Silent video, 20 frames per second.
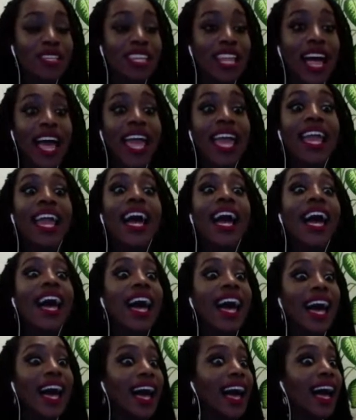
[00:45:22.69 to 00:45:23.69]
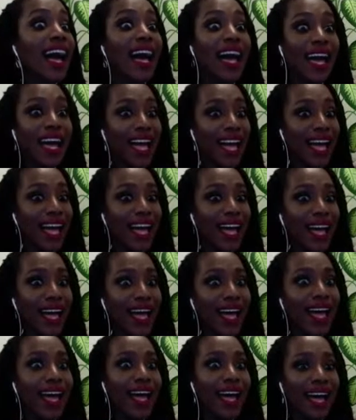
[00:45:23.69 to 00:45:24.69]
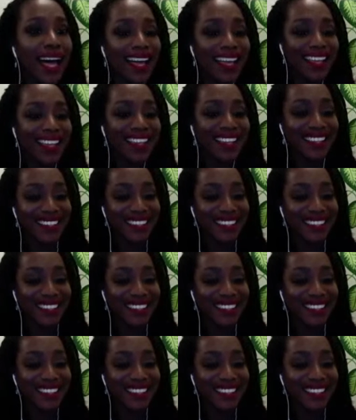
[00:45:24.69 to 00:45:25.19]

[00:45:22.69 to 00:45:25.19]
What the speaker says: You're like, uh